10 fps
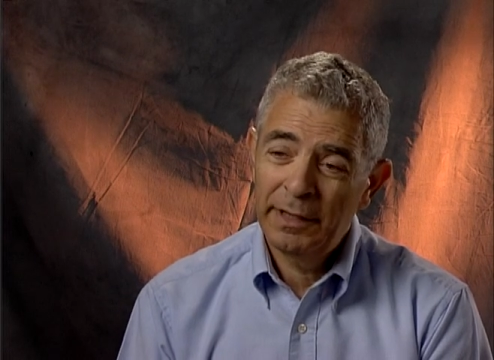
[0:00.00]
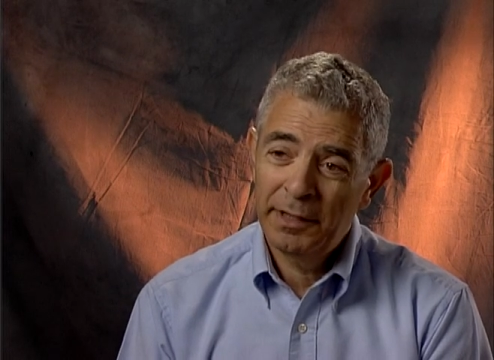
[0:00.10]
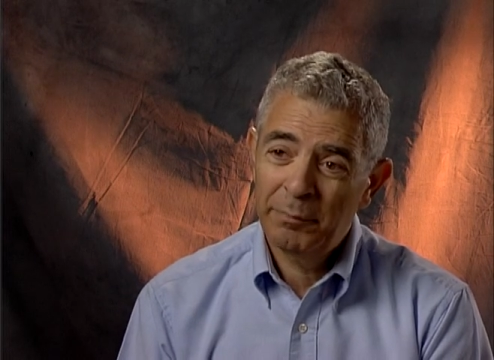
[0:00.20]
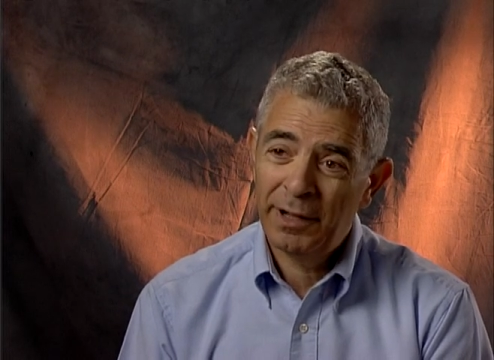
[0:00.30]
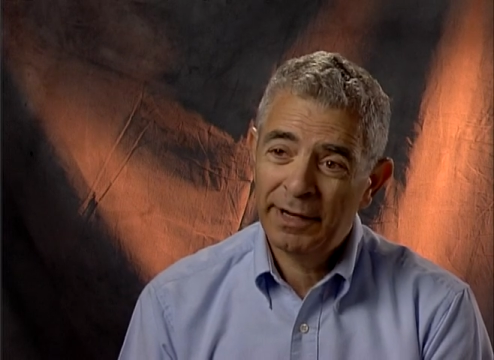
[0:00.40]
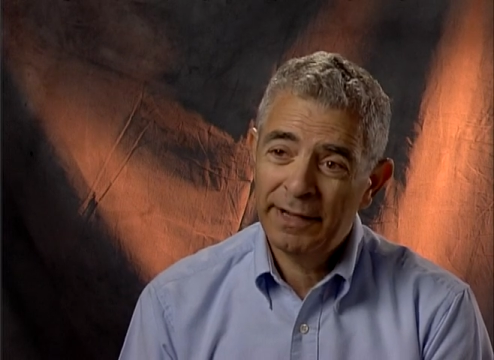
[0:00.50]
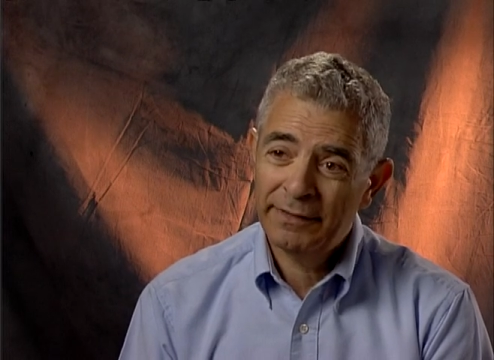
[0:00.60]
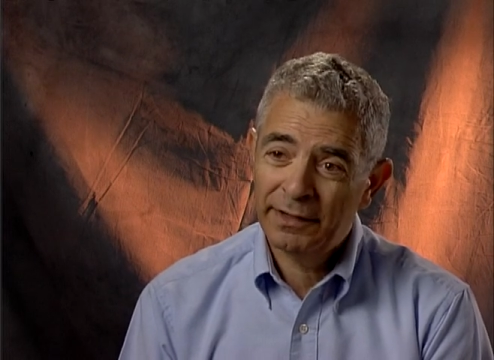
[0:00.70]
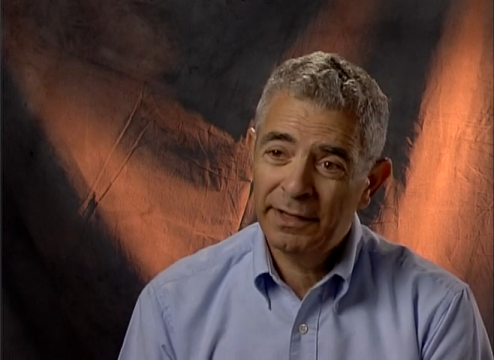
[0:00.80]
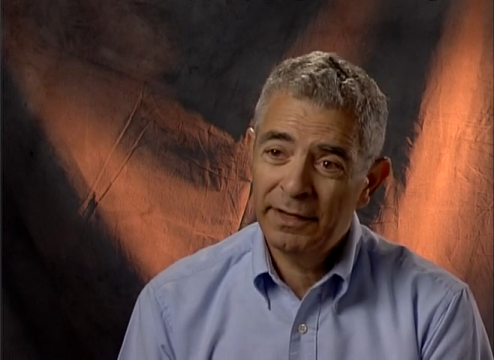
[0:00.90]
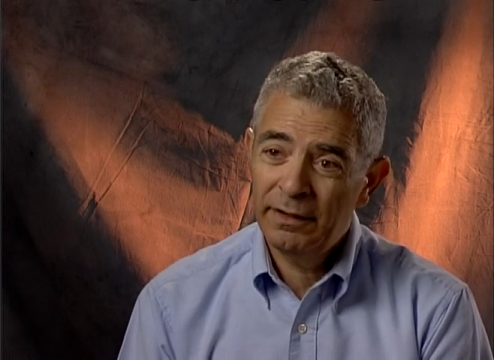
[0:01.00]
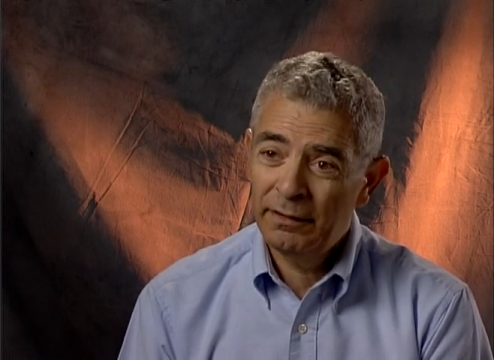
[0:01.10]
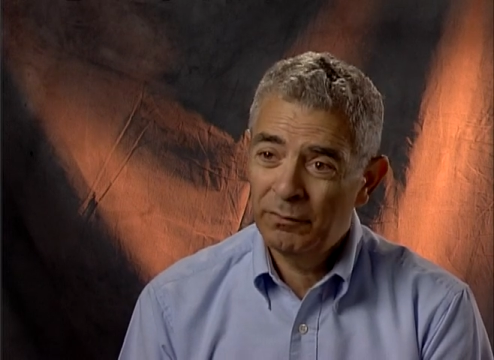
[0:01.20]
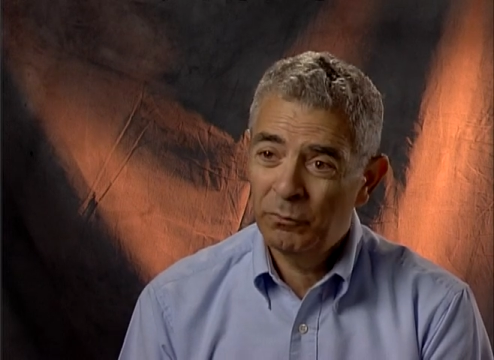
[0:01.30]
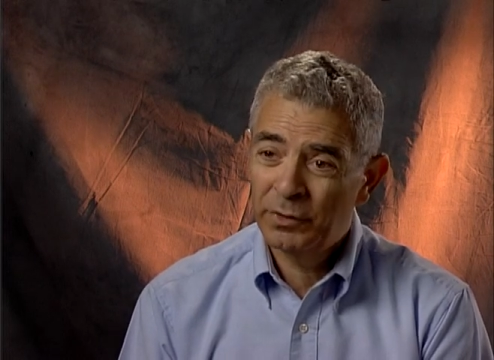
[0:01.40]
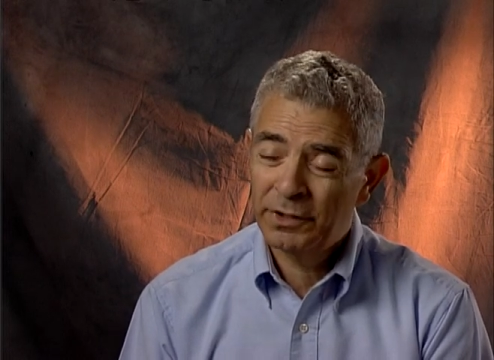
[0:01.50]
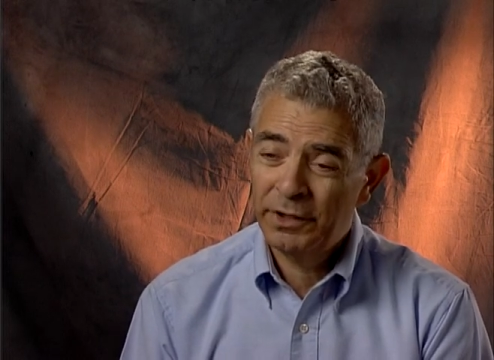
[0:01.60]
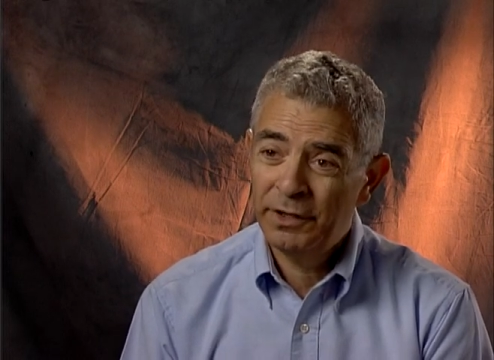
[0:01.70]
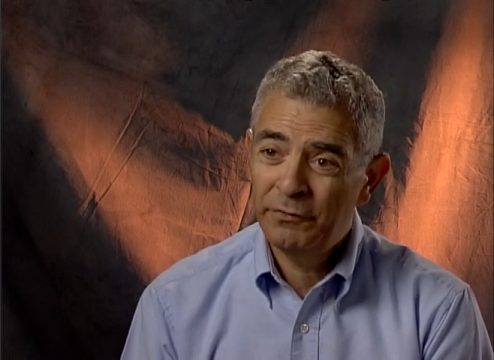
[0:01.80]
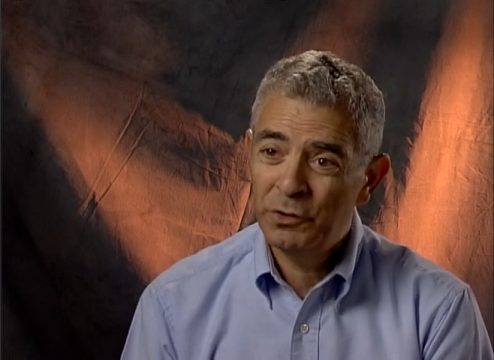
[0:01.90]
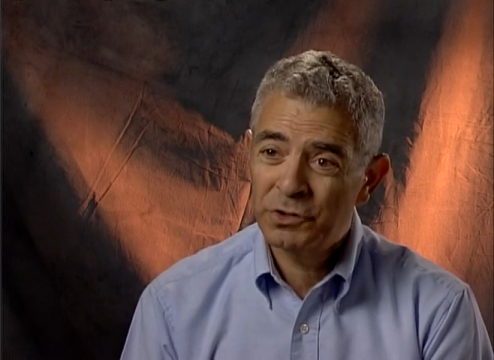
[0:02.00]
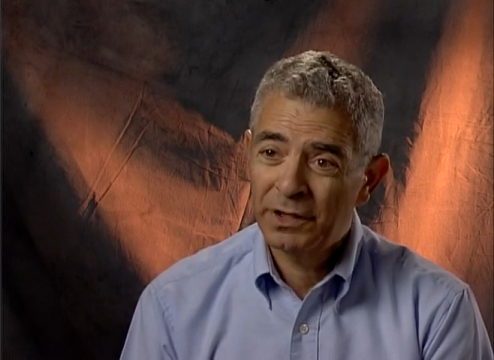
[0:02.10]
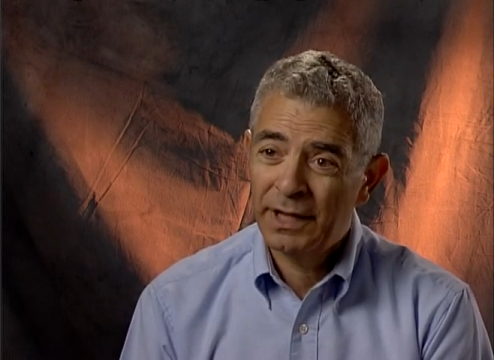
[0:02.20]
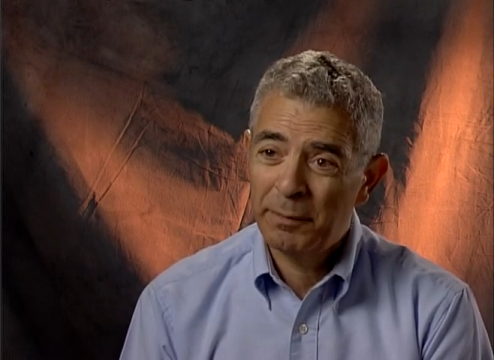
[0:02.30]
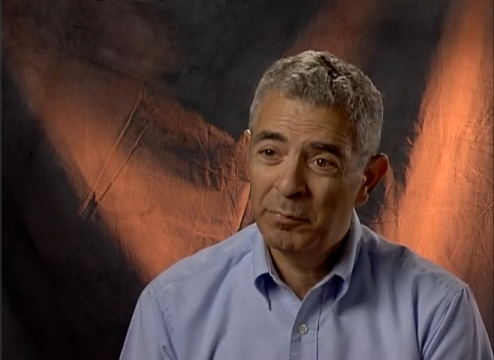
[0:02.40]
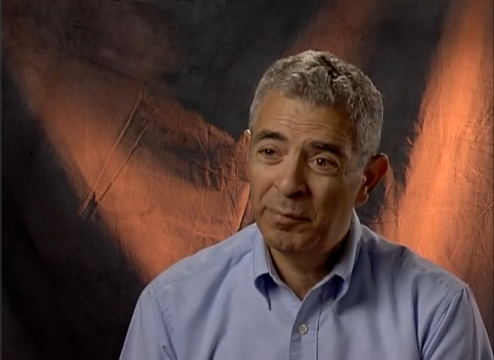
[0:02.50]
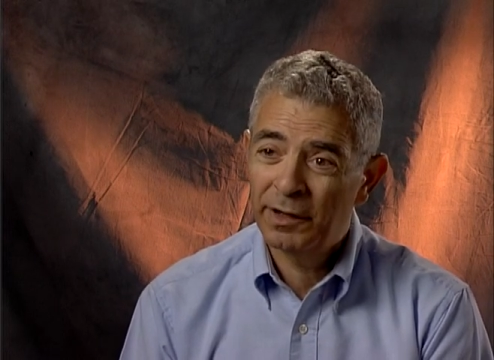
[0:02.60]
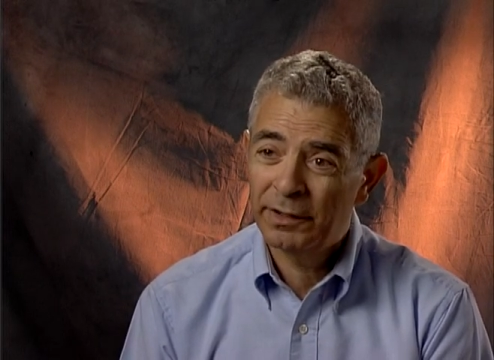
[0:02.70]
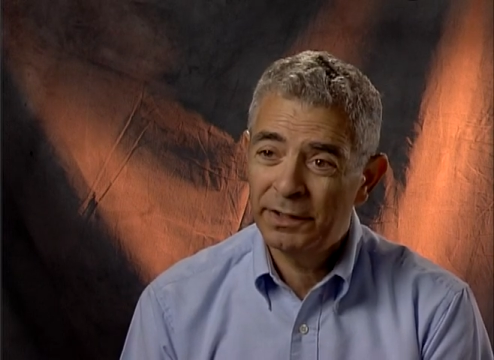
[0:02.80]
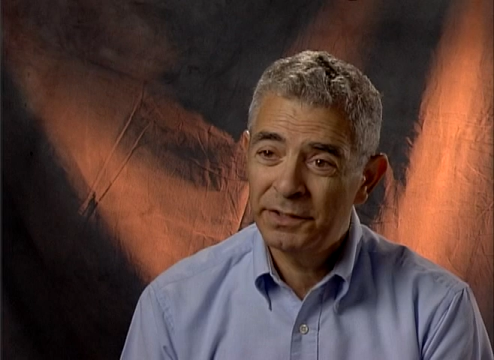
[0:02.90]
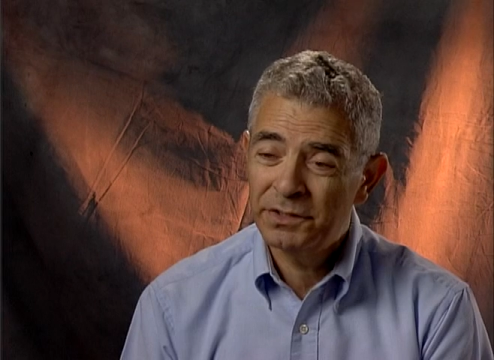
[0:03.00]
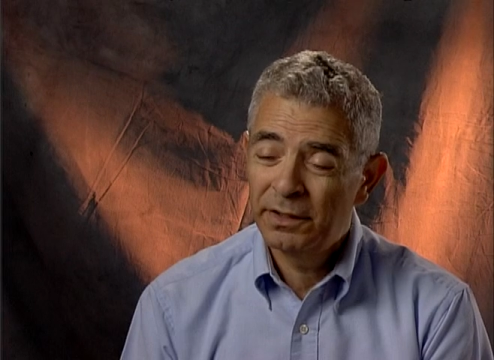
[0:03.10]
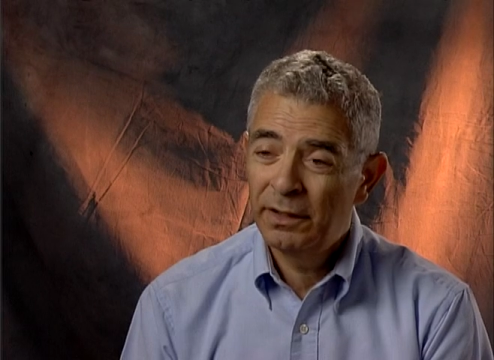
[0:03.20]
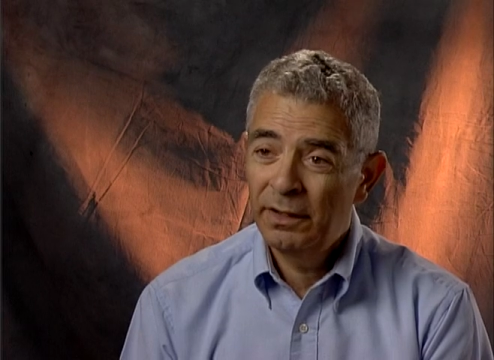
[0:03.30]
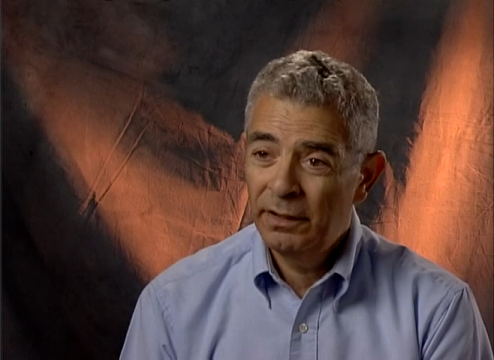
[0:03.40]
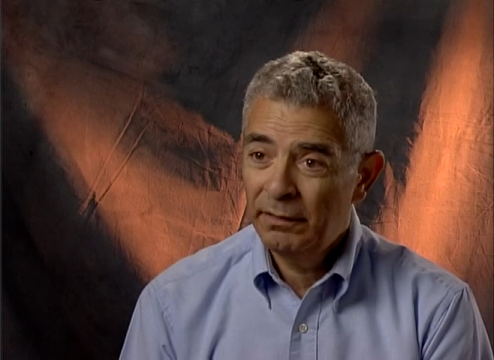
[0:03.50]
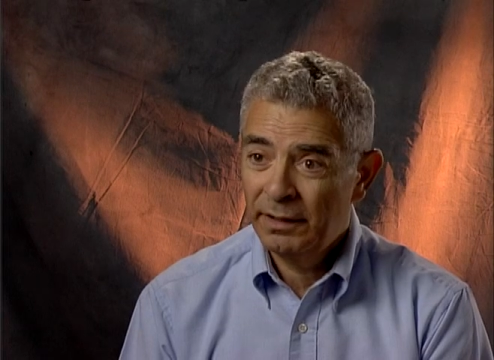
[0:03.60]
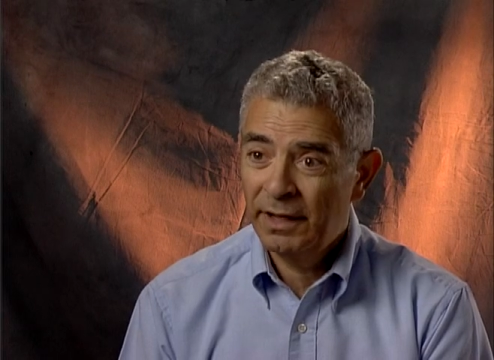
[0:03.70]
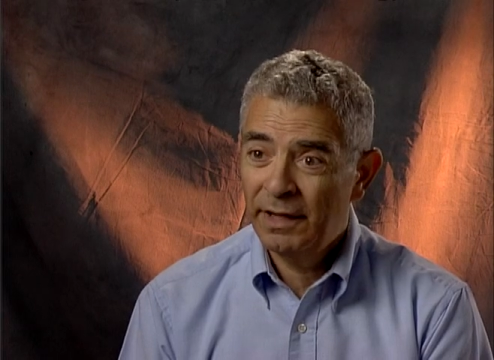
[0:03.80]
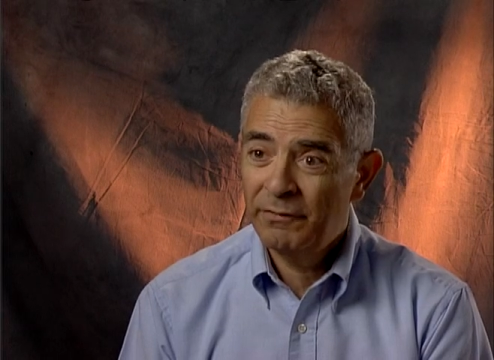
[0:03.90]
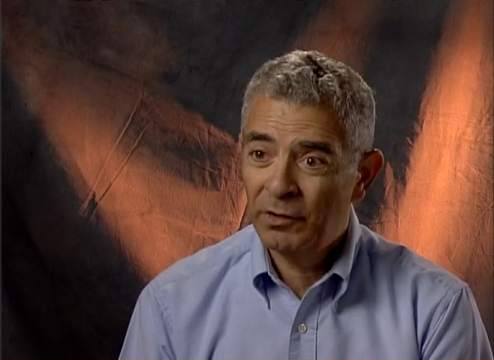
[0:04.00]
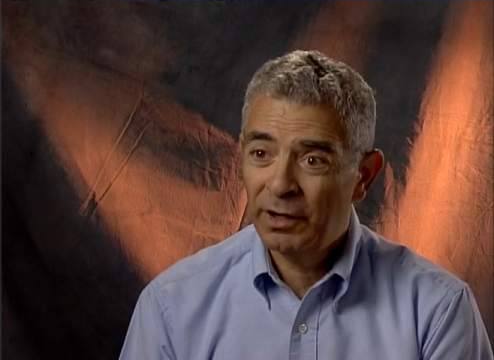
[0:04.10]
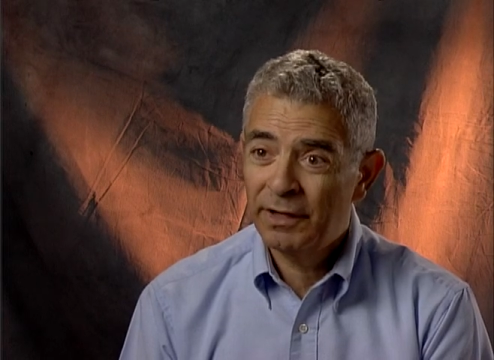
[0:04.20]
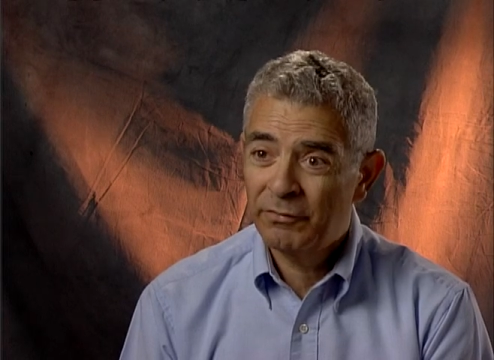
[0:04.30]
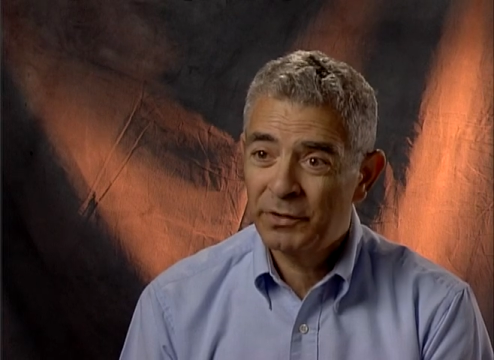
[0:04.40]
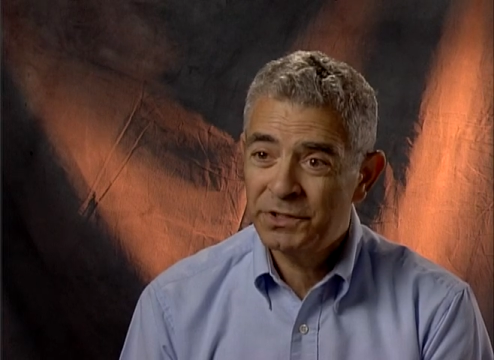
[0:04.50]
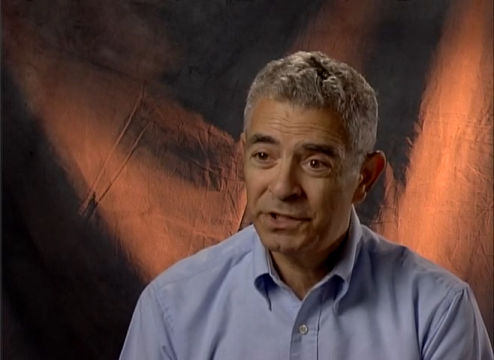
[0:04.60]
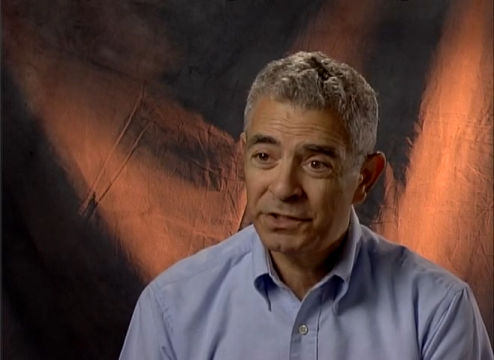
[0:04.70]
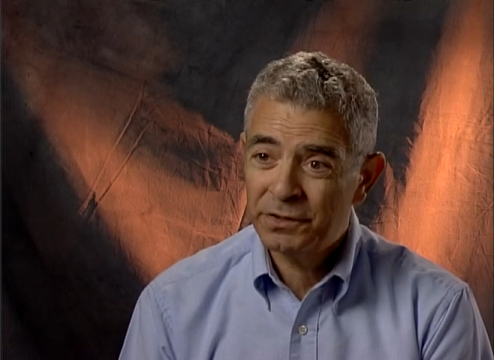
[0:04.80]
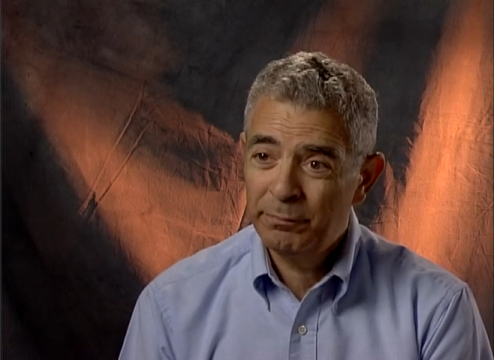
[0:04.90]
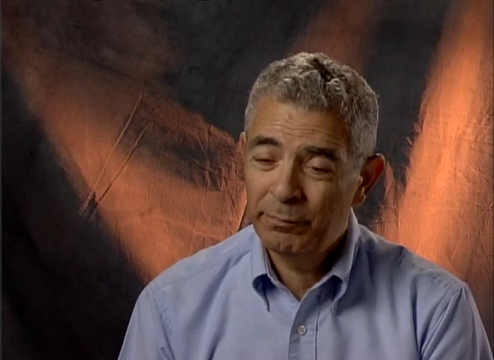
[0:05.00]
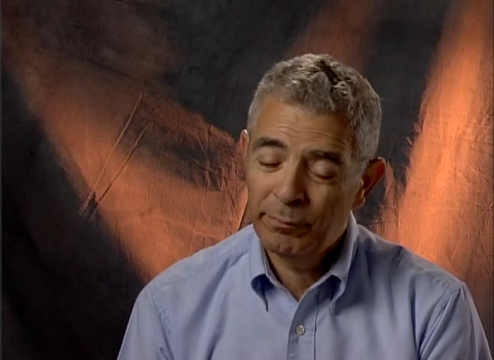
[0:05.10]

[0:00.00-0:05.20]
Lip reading: and polyethylene, with their heat fusion capabilities, can give you a leak-free system.